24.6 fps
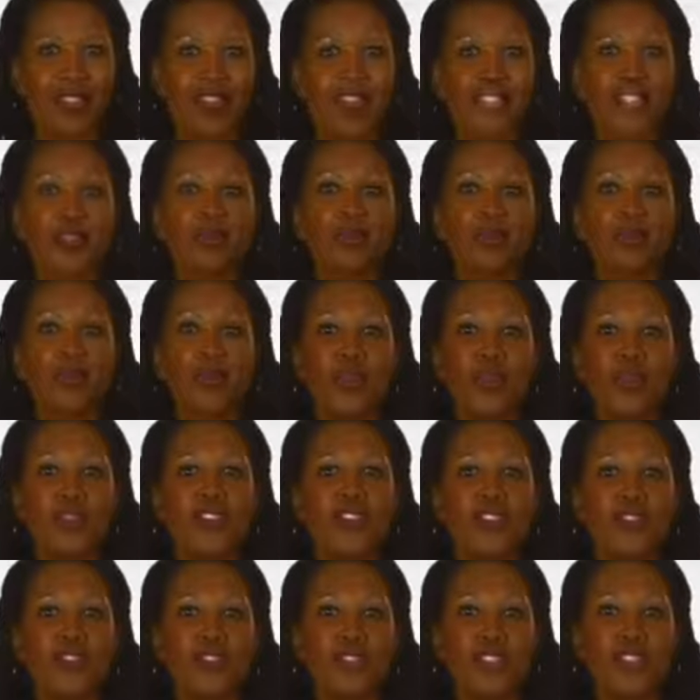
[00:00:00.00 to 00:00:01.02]
This
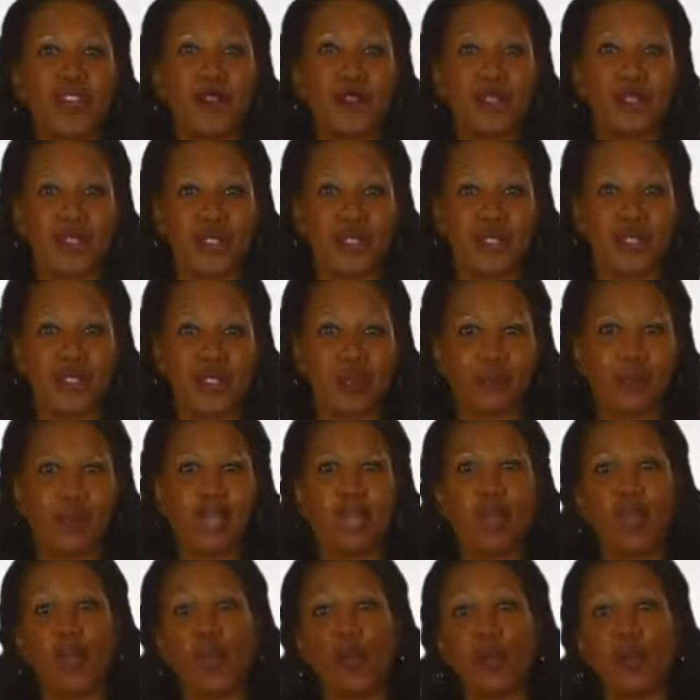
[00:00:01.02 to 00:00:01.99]
proven feeder system